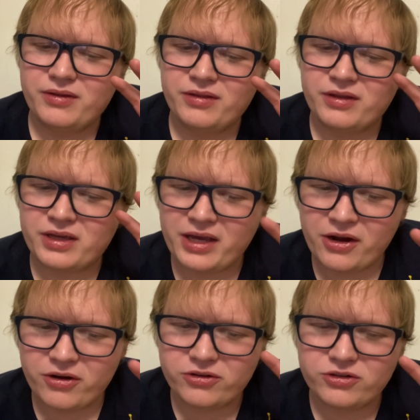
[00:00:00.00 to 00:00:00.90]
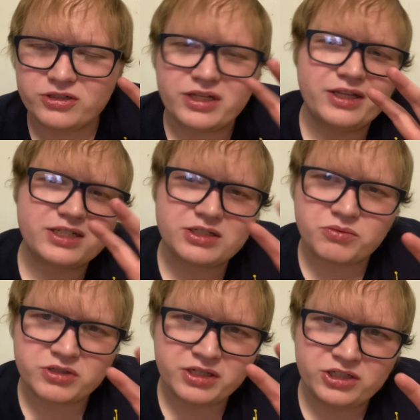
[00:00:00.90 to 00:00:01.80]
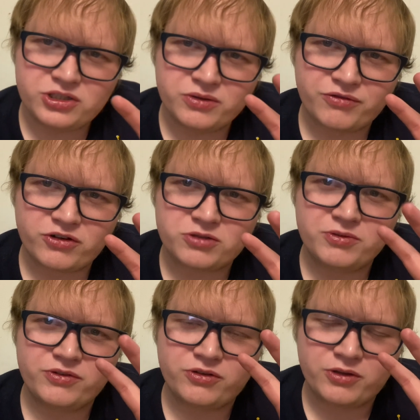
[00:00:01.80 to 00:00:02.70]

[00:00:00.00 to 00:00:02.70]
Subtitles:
the characters, and this was an issue in the first movie too,